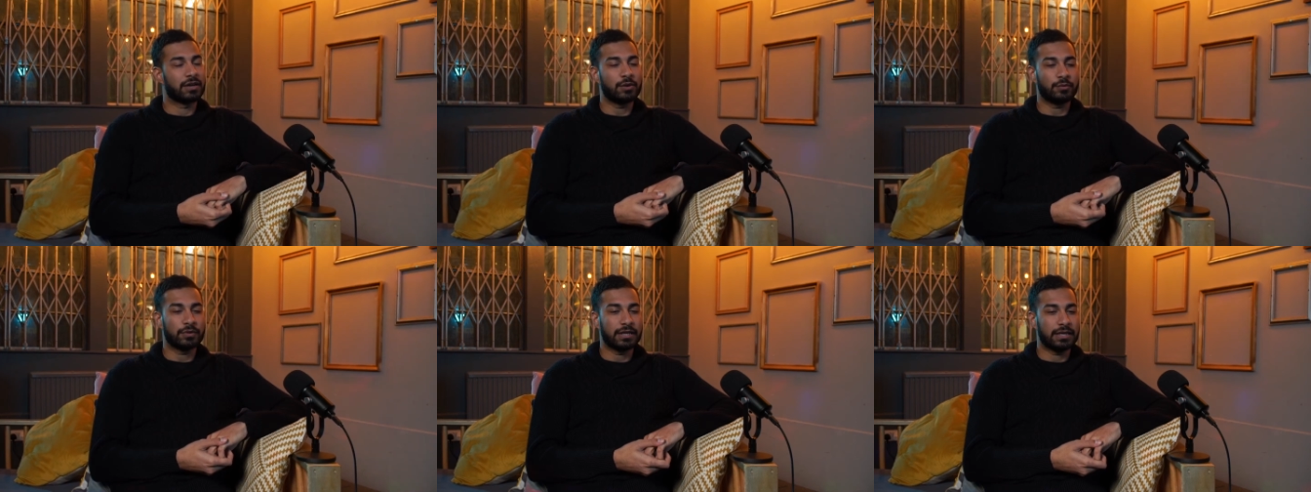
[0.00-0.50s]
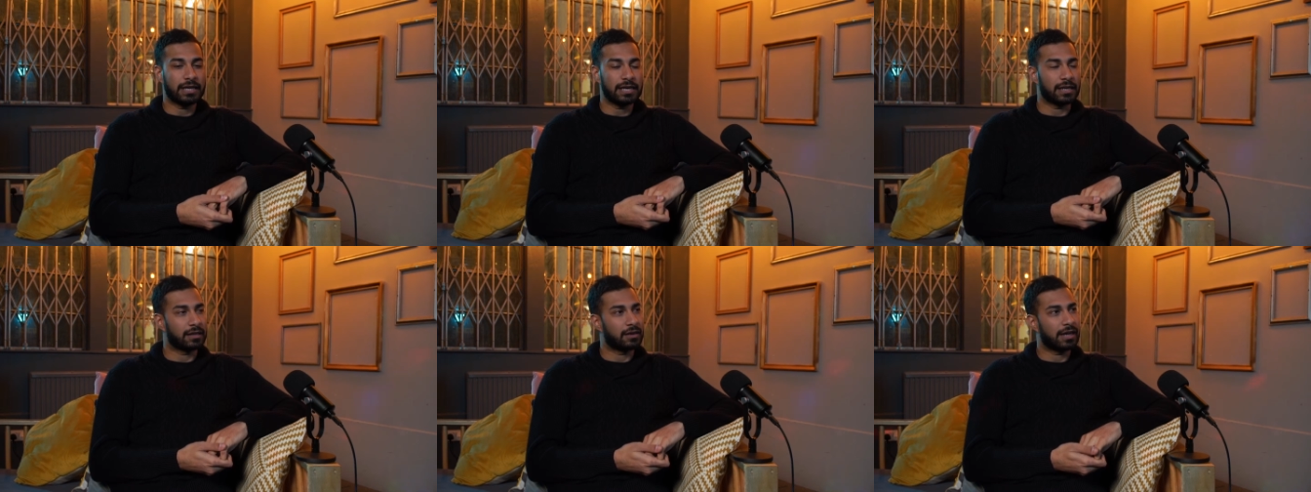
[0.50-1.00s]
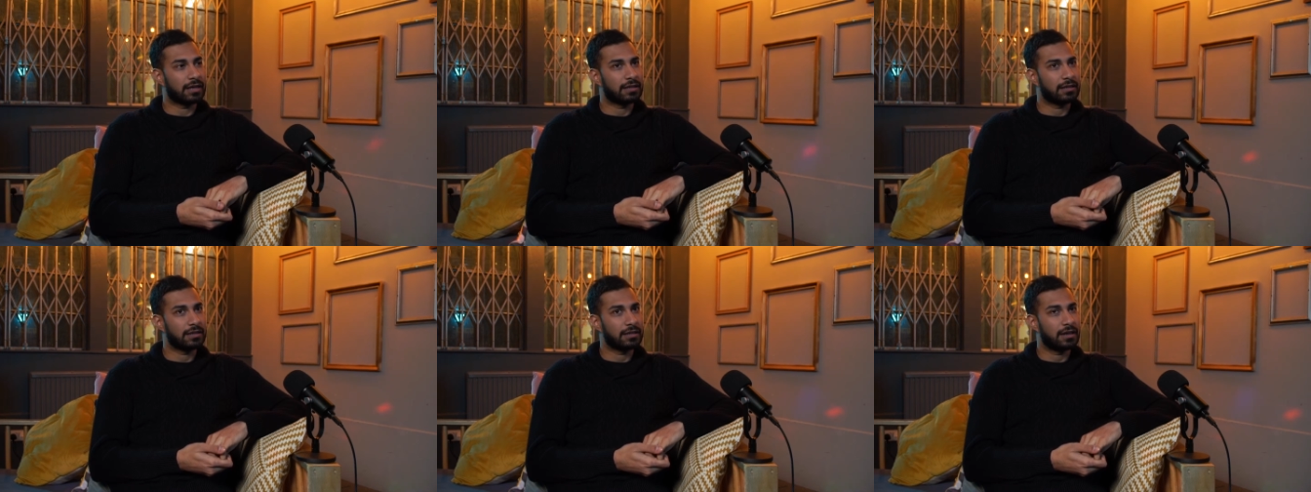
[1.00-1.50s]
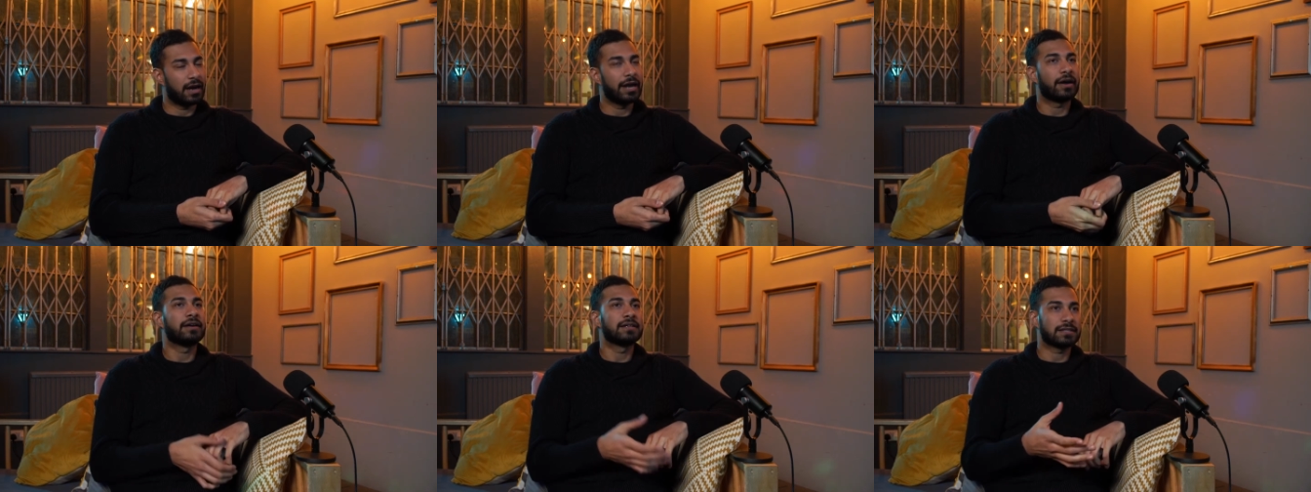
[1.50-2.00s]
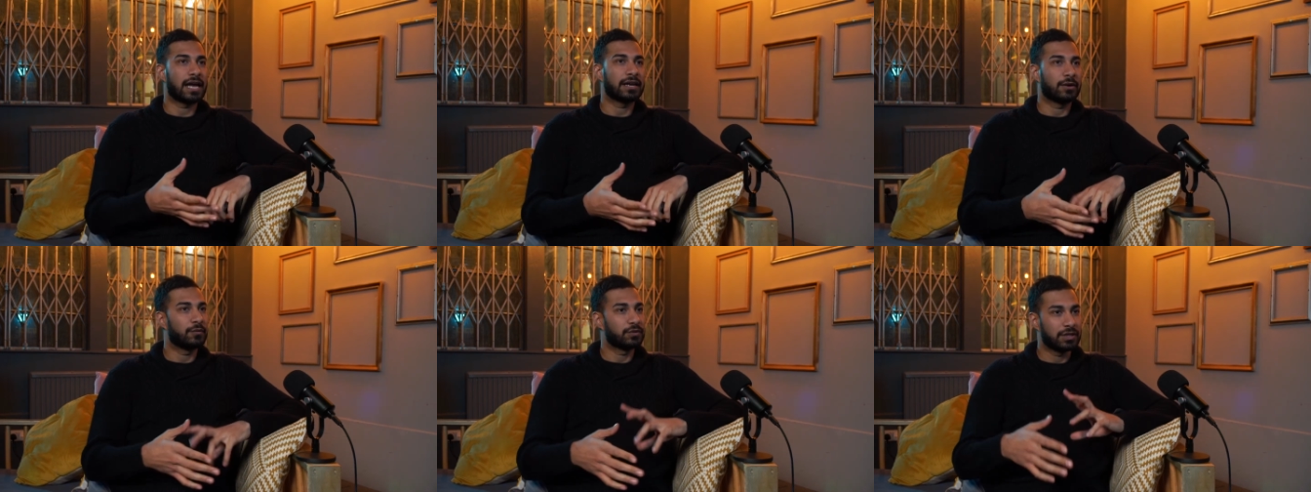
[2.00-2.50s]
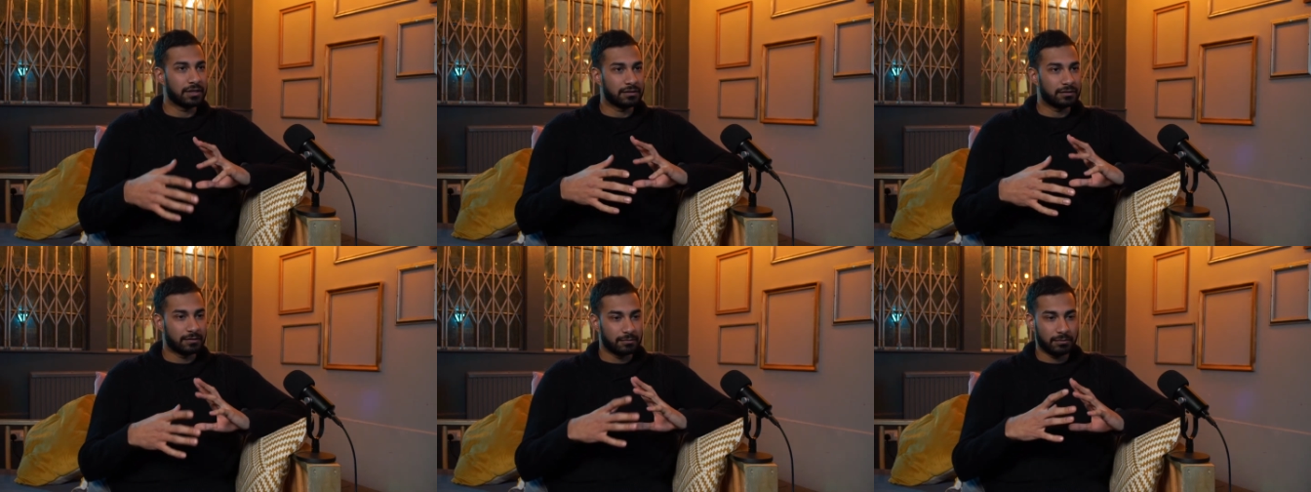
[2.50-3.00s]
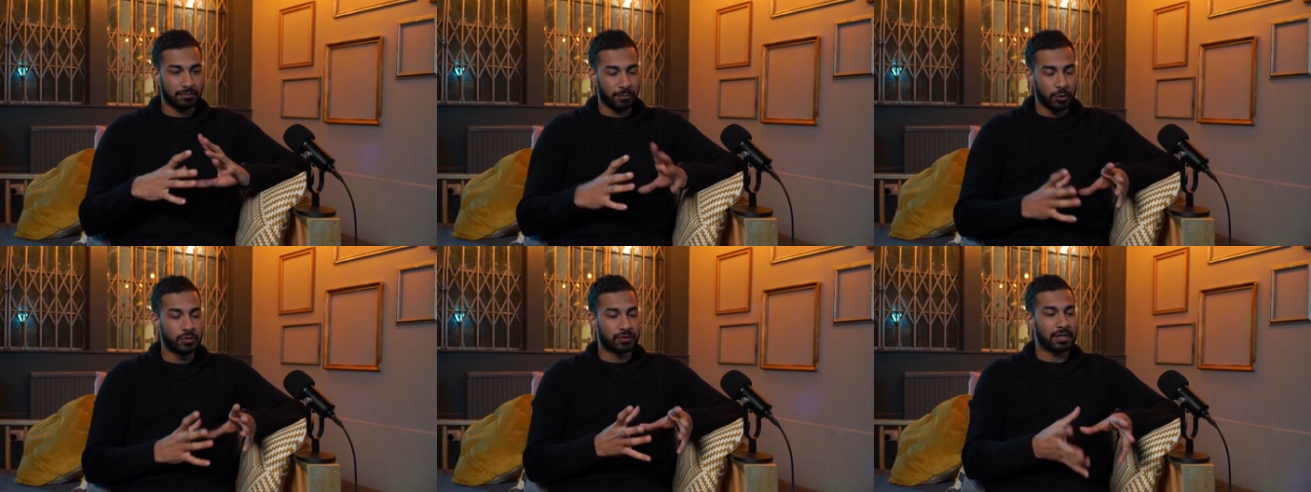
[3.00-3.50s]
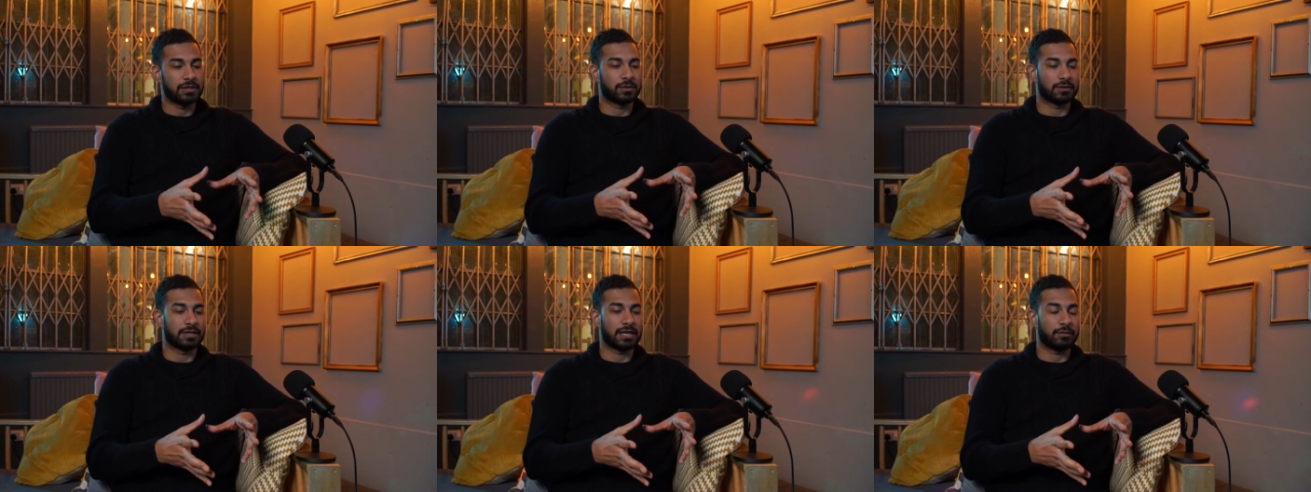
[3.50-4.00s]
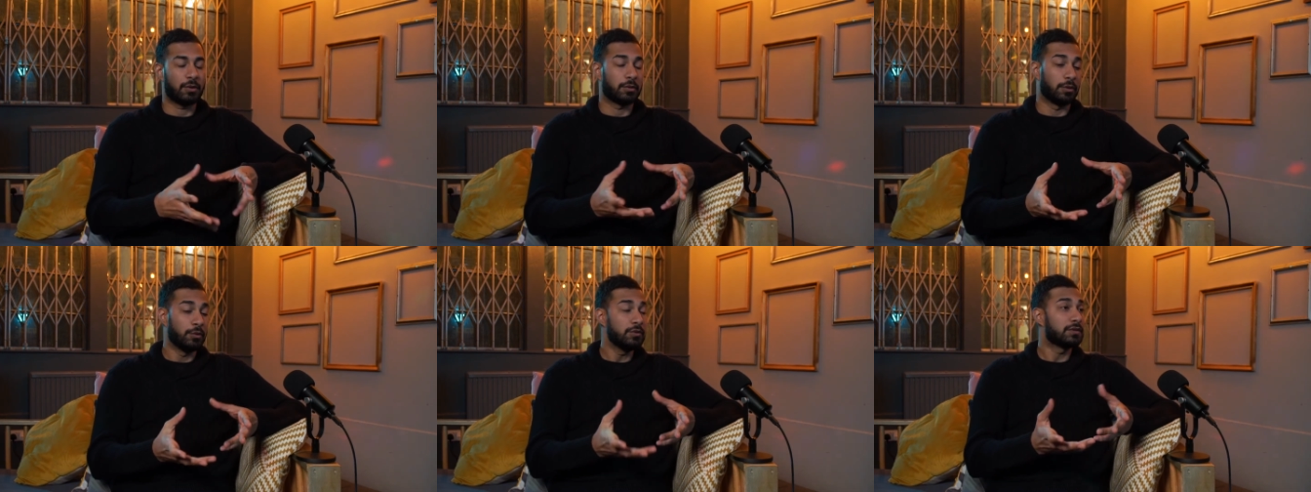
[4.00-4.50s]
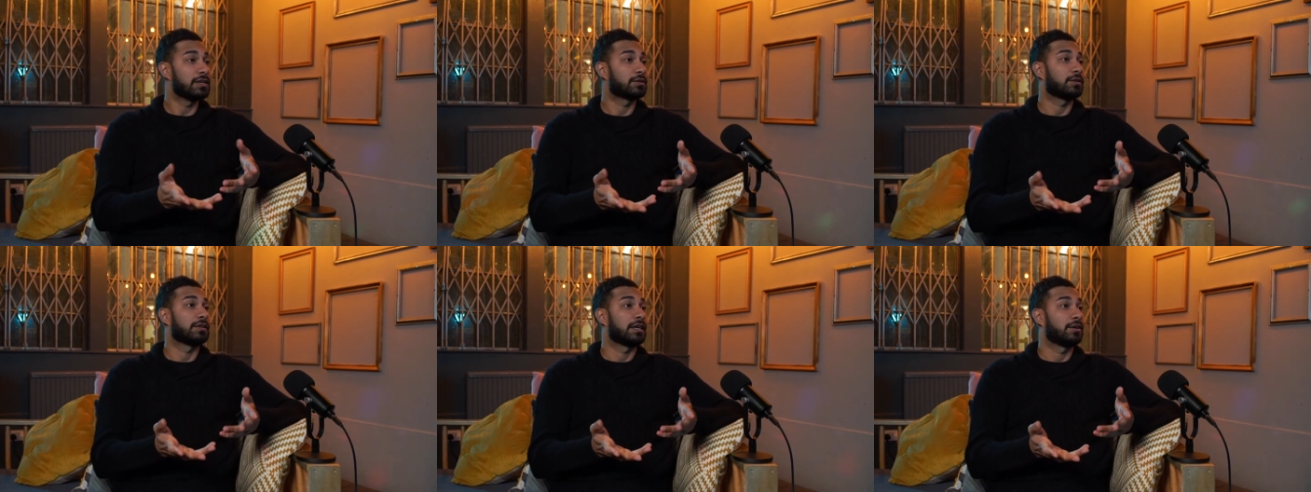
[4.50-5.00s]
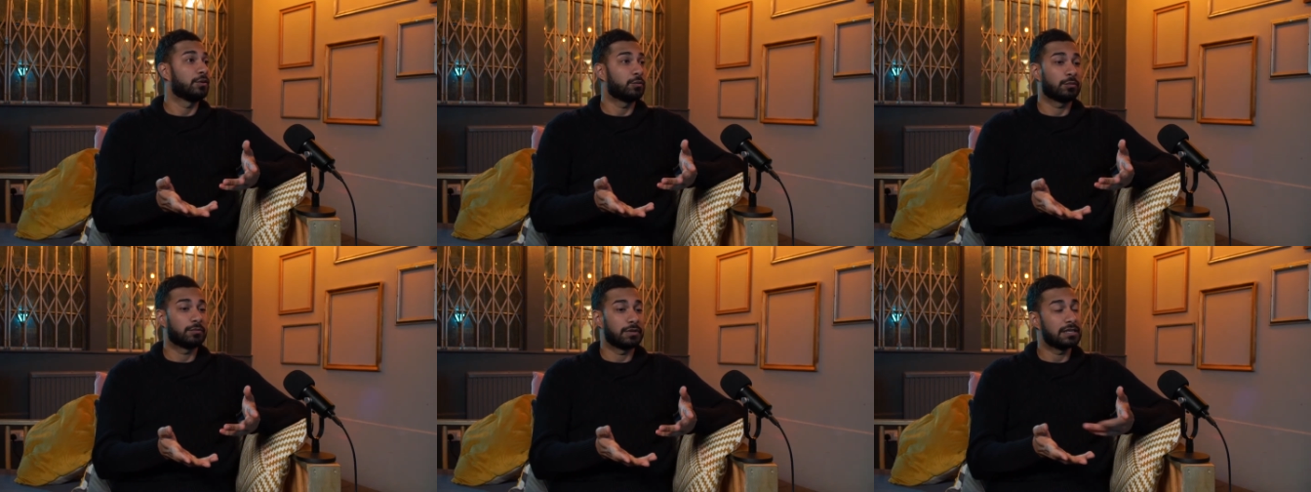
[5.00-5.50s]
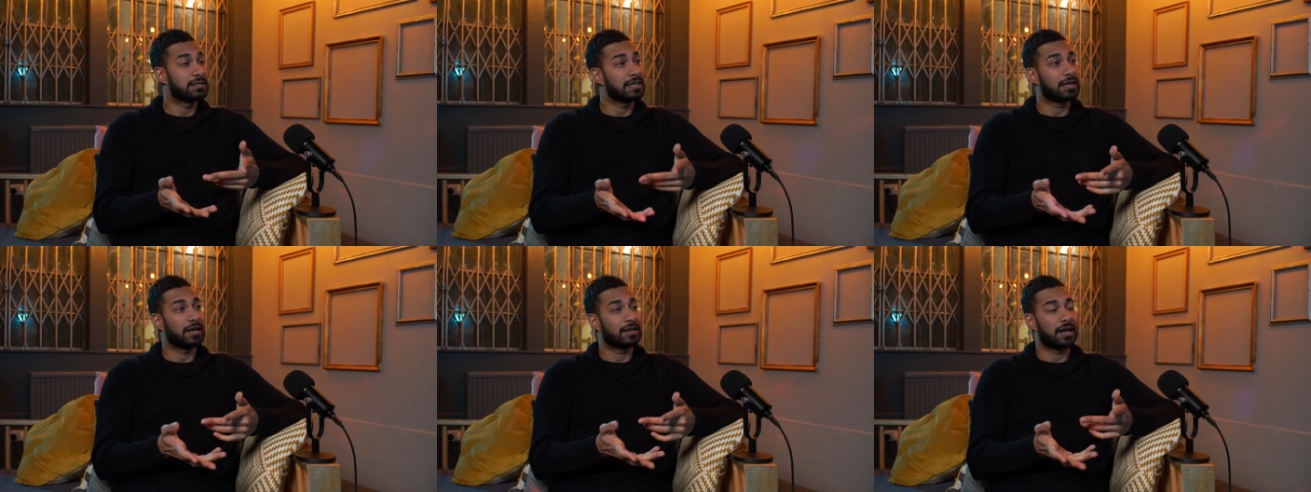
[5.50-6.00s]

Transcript: I don't really get it. Like, I understand obviously who sits on there. Well, who sits on there? Who is it?